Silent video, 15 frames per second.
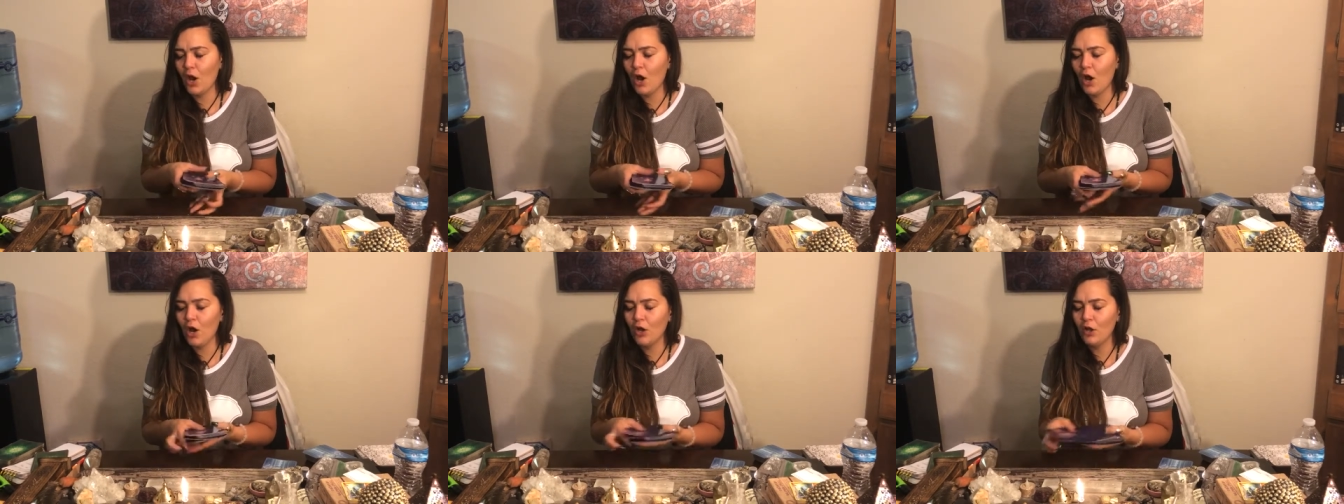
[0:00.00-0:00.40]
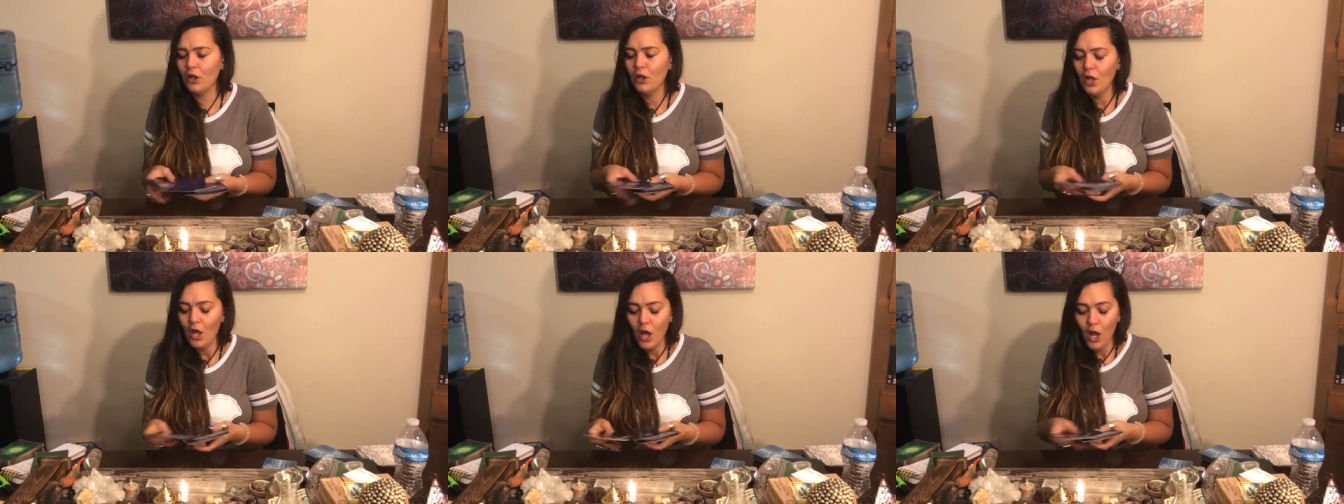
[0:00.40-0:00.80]

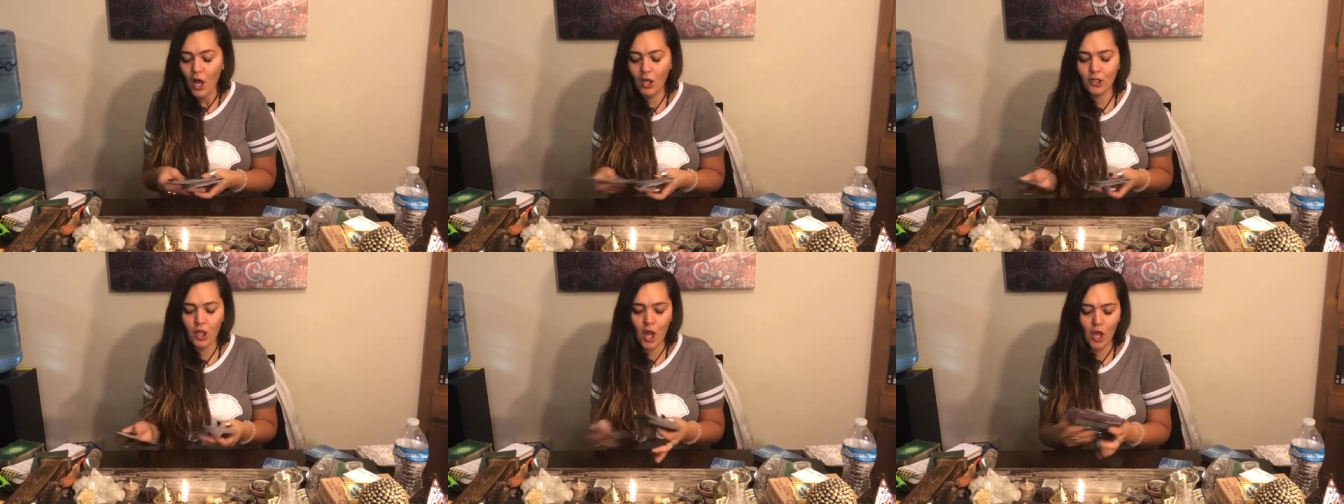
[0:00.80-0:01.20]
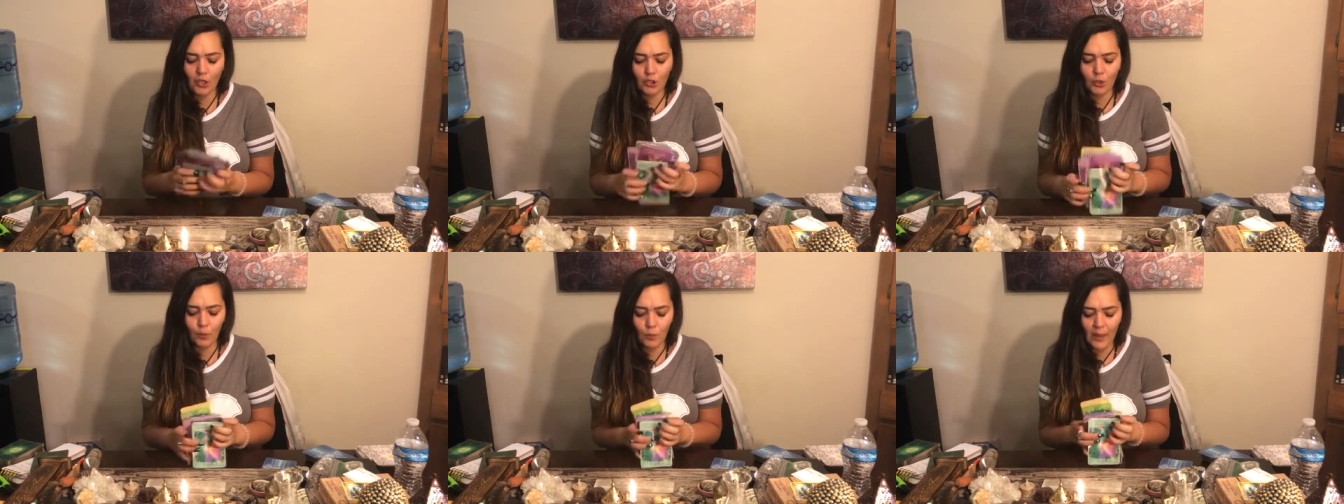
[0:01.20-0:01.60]
all
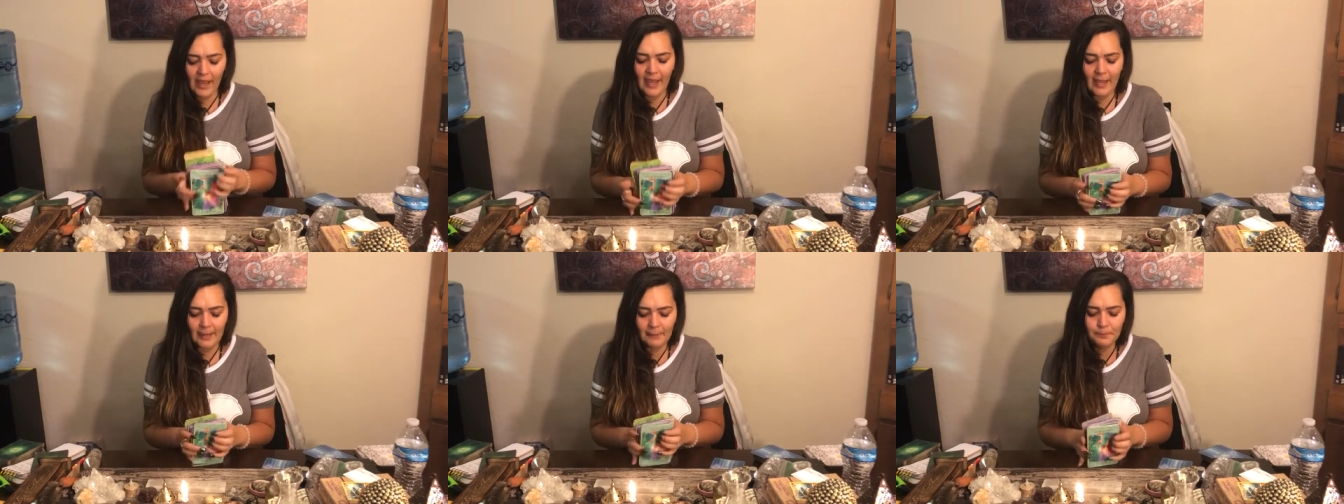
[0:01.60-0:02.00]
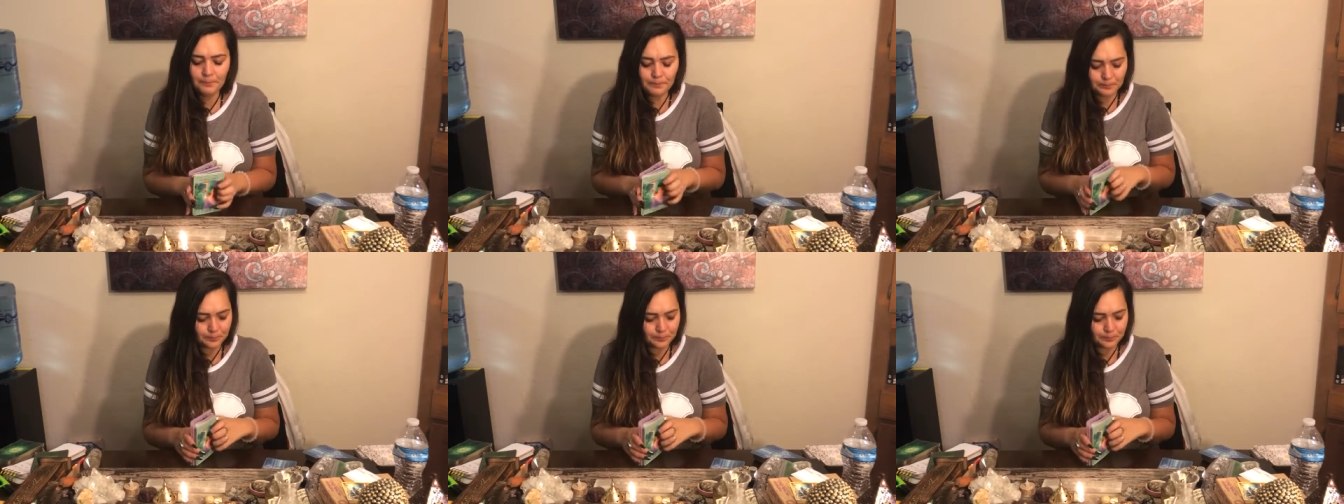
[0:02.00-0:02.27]
along the way